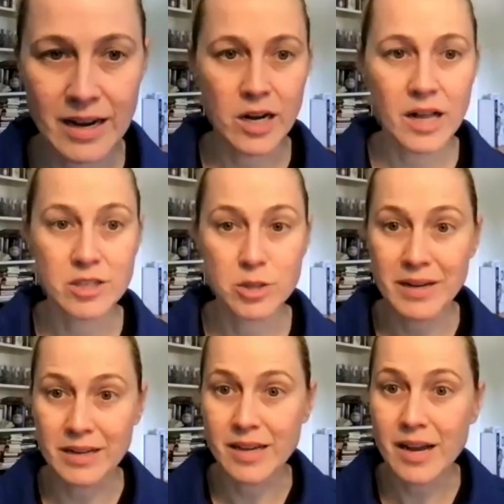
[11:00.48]
of college,
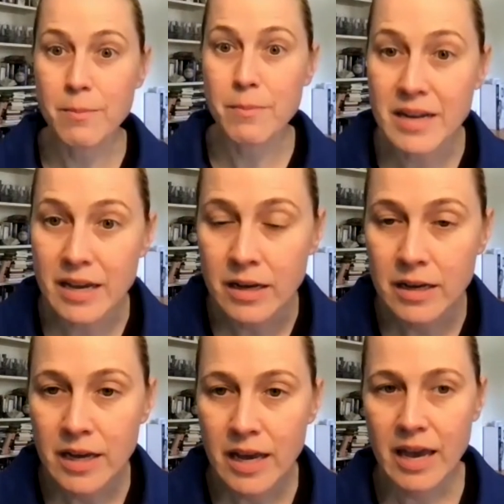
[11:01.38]
make a ton of money,
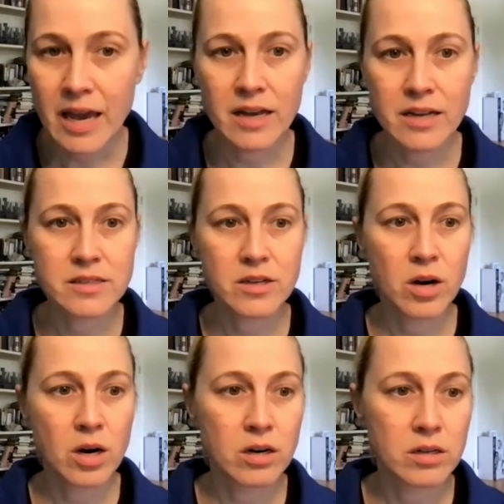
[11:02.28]
and
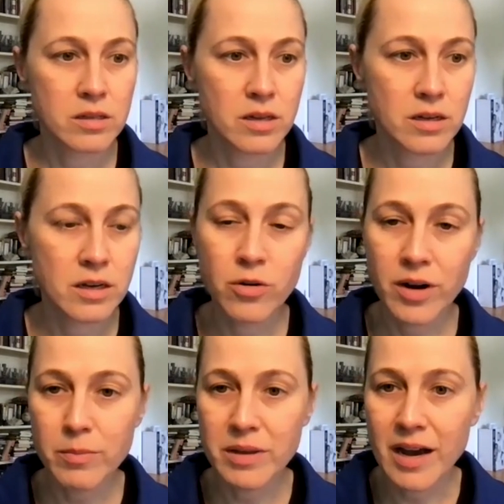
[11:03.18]
are
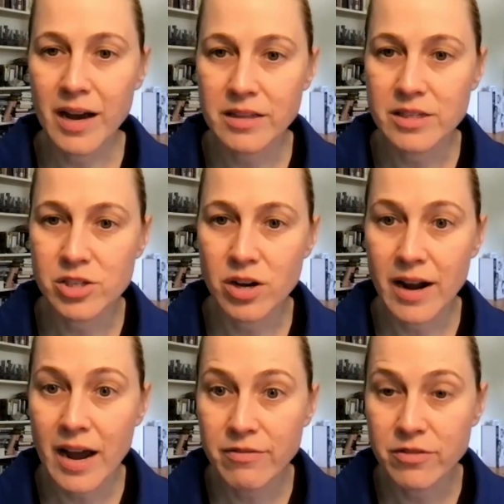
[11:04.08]
incredibly highly sought
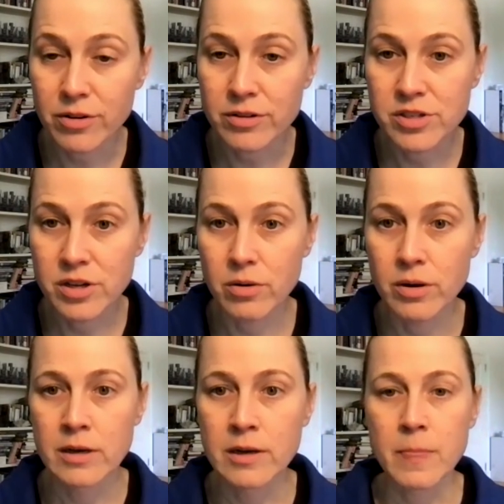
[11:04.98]
after. So,
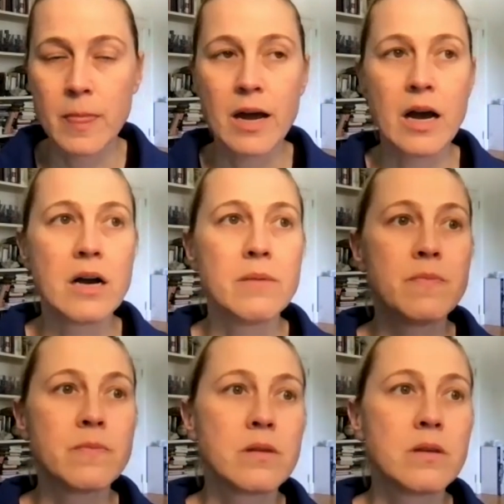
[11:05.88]

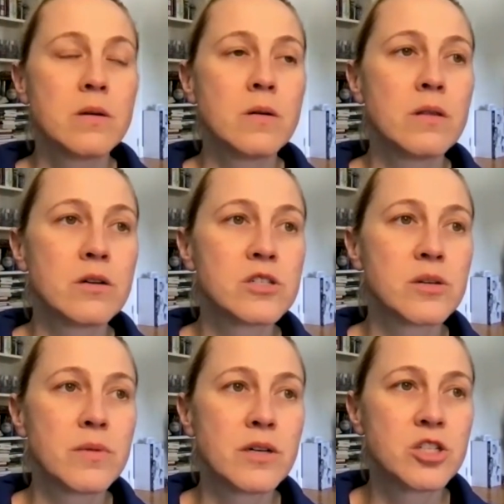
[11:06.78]
you know, there's
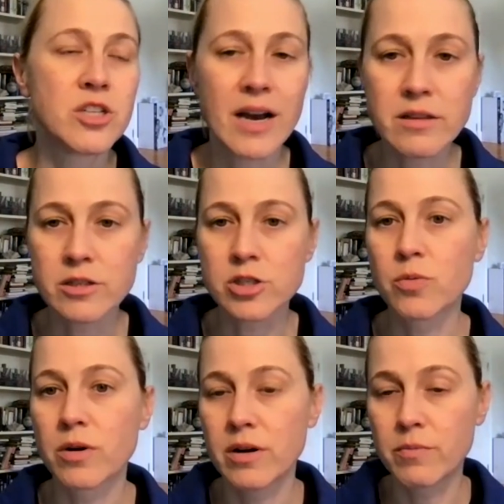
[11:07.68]
a challenge
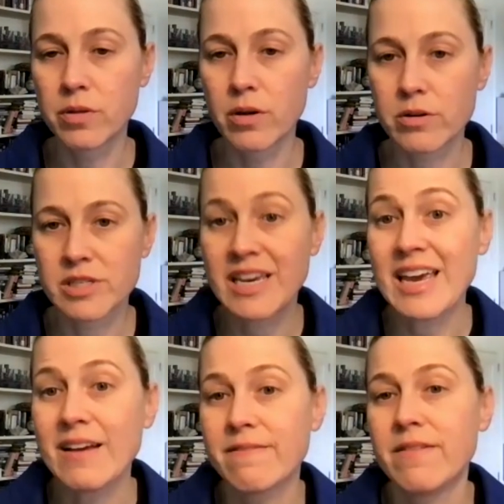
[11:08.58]
where employers
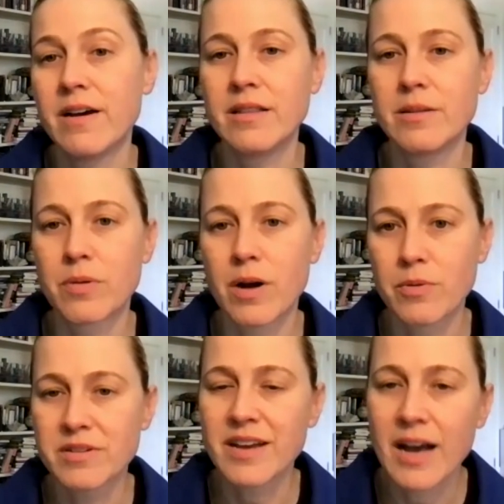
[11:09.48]
can't find the
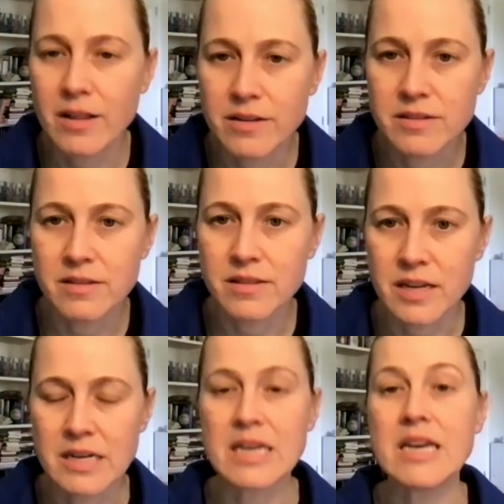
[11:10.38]
proper talent that
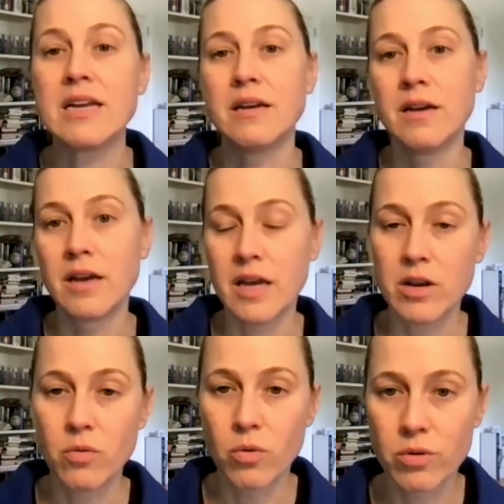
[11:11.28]
they need
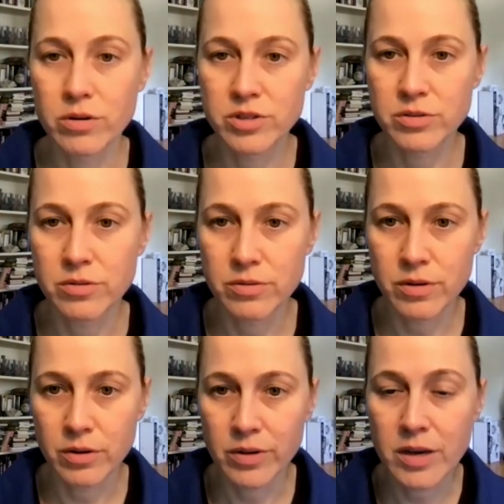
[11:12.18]
in order to, you
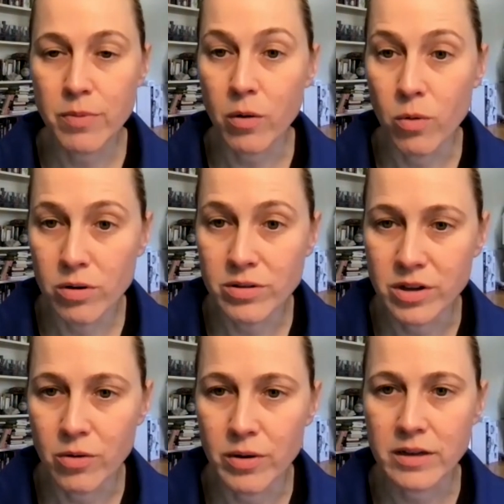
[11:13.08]
know, keep our world
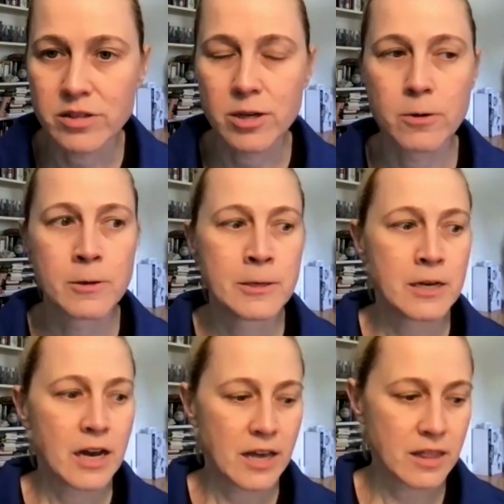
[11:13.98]
going. So
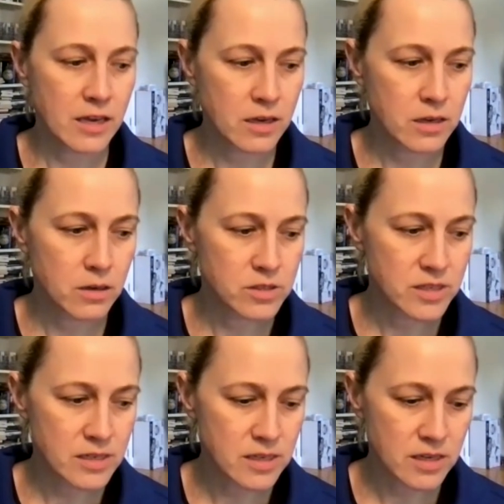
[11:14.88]
I think, you know,
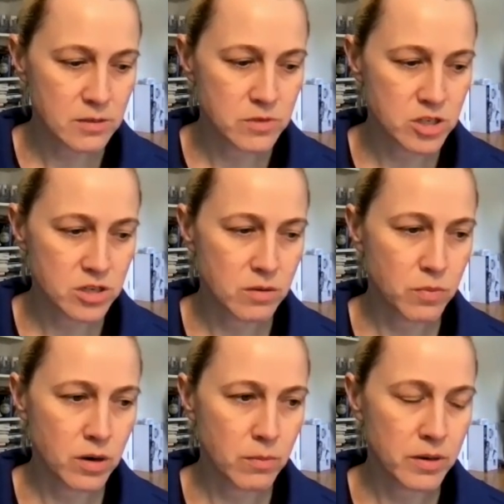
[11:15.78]
SciSci's mission and
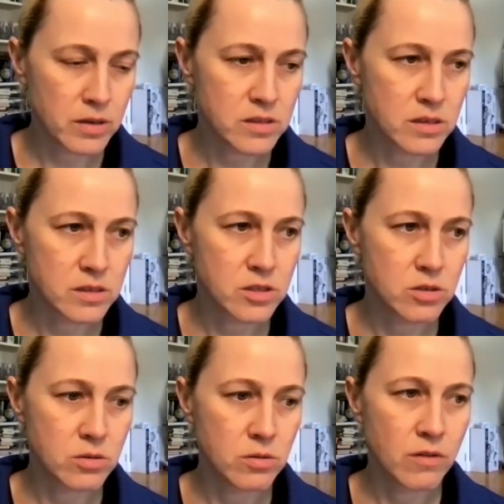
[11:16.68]
purpose is
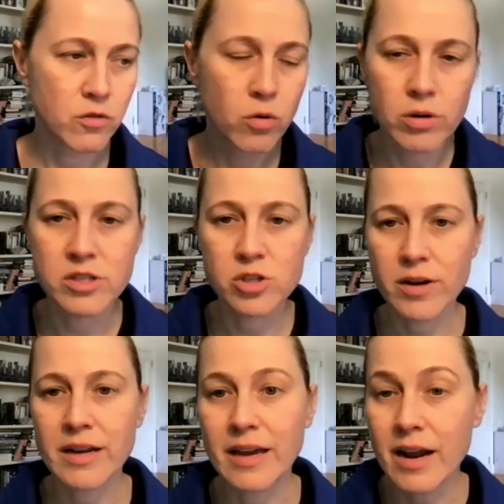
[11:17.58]
to, of course,
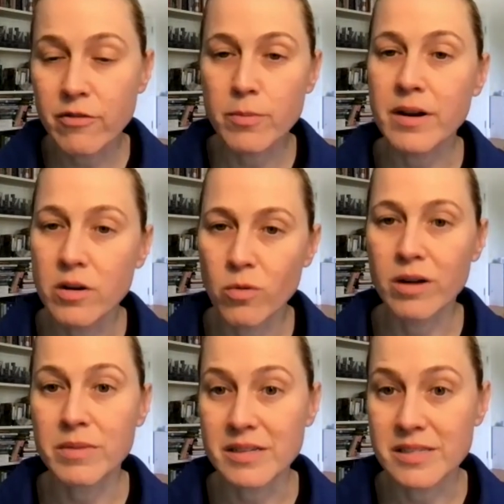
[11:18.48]
try to get everybody to want
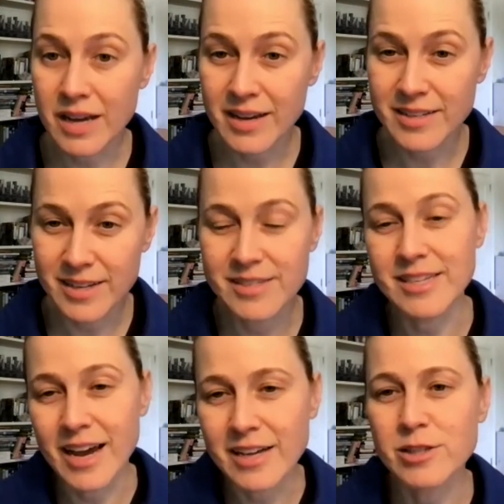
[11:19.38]
to be a scientist,
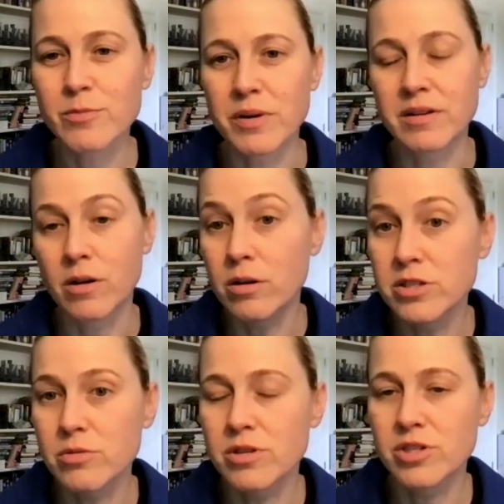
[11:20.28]
yes, but
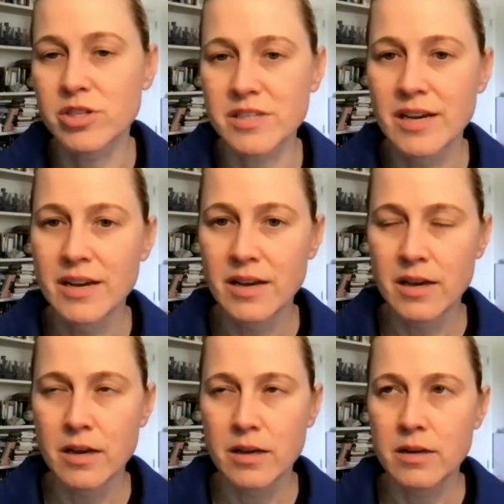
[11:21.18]
also to just
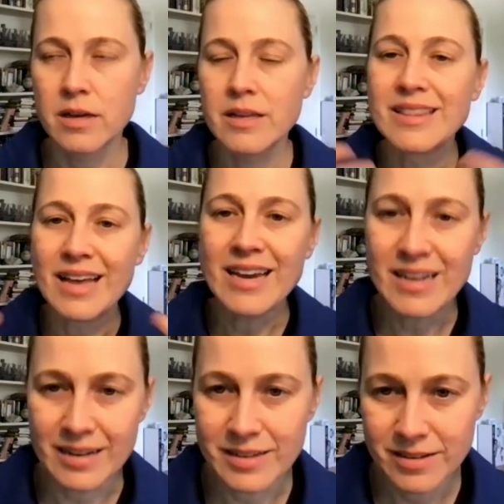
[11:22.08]

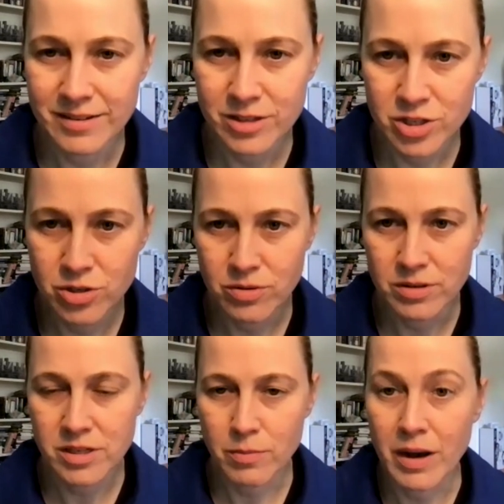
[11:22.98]
enlighten
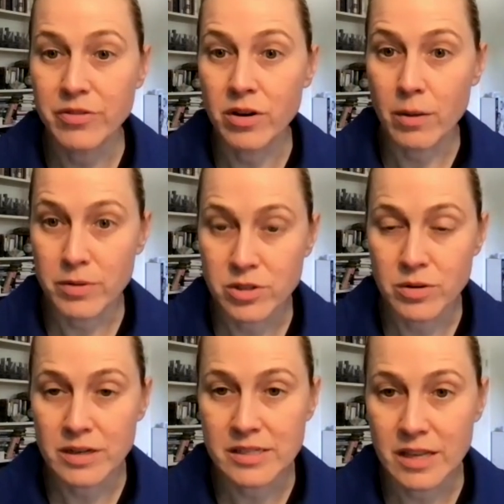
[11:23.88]
students about the
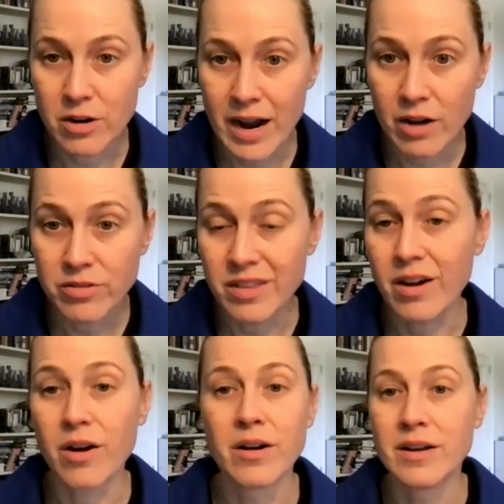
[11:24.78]
opportunities that are out
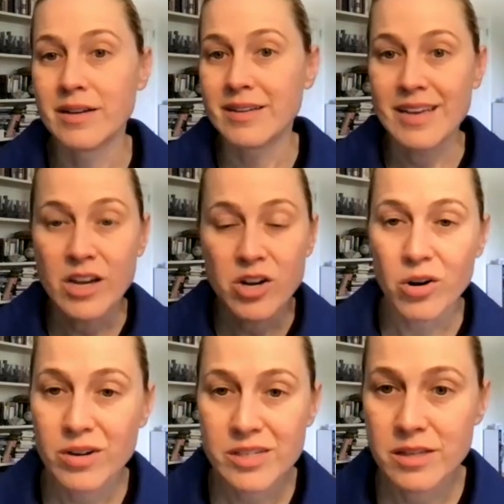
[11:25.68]
there,
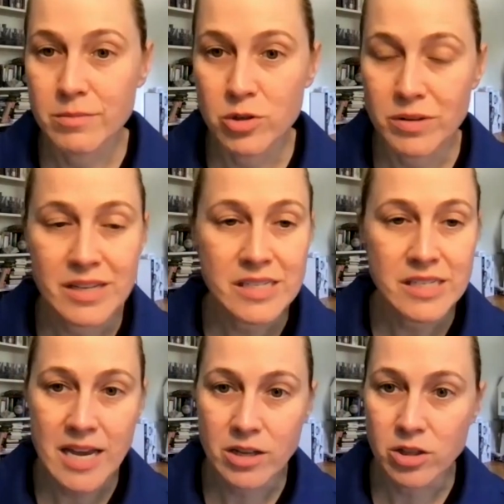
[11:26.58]
encourage them to at least
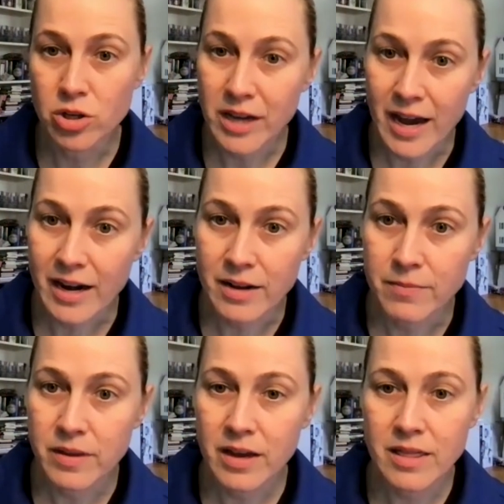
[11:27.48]
take a look at it,
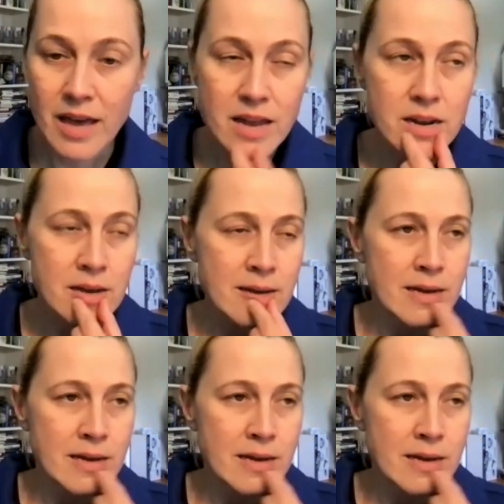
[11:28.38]
and then